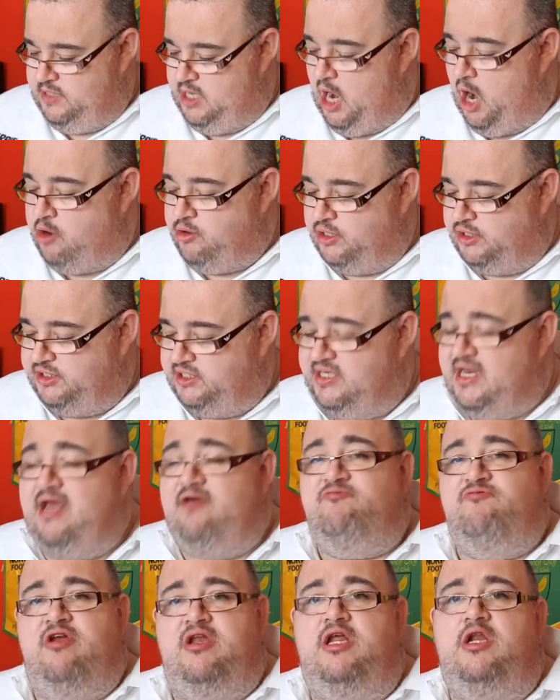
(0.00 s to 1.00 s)
owners and
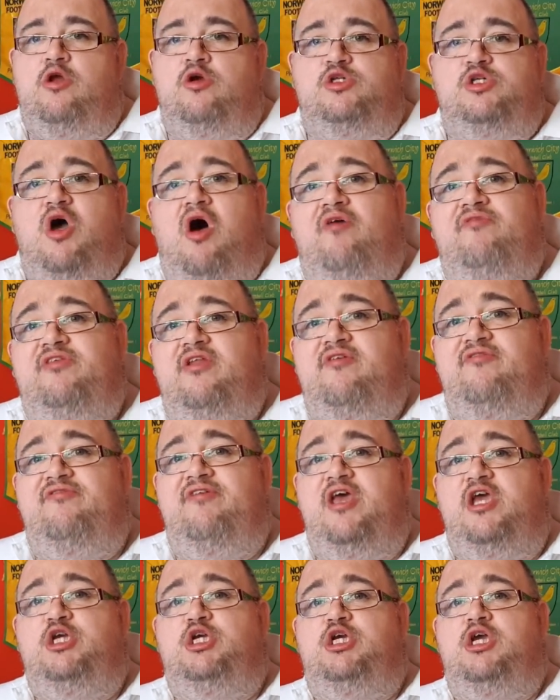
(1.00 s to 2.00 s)
that, really looked after the
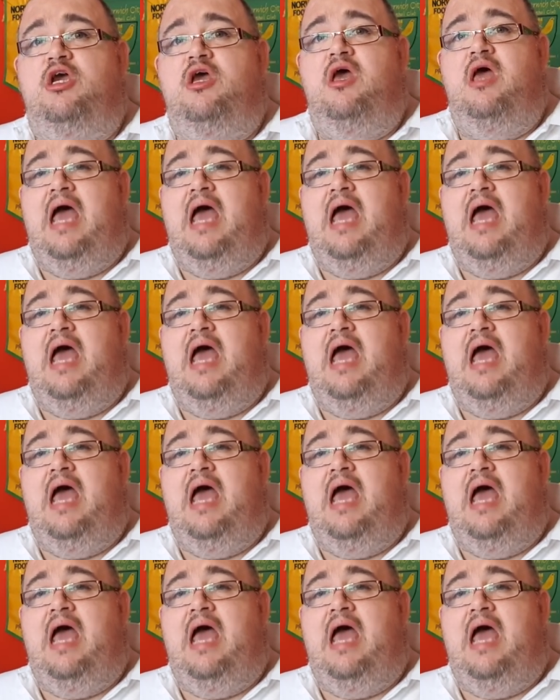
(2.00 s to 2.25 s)
fish